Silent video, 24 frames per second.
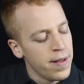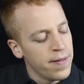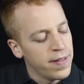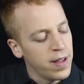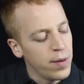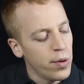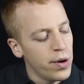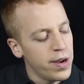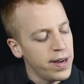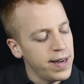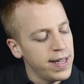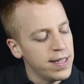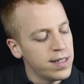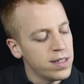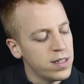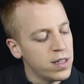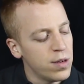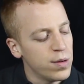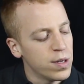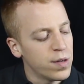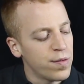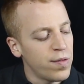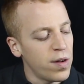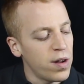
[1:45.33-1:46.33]
Now what you need to
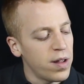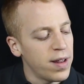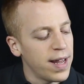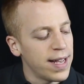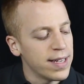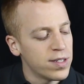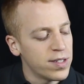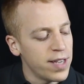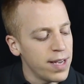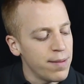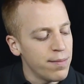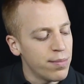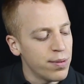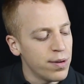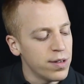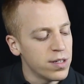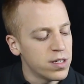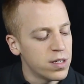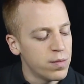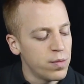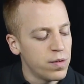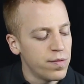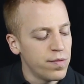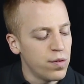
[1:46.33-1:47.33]
do is follow that same
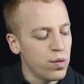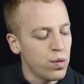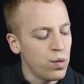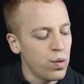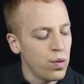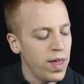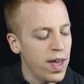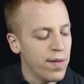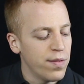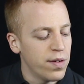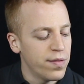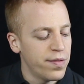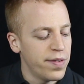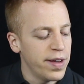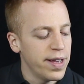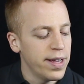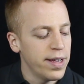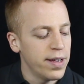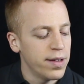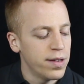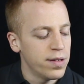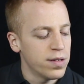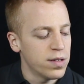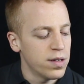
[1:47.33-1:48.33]
principle for all the other
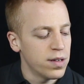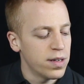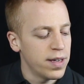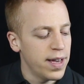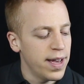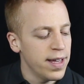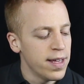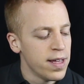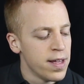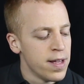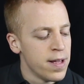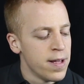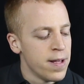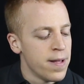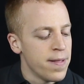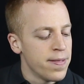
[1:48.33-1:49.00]
fingers, okay?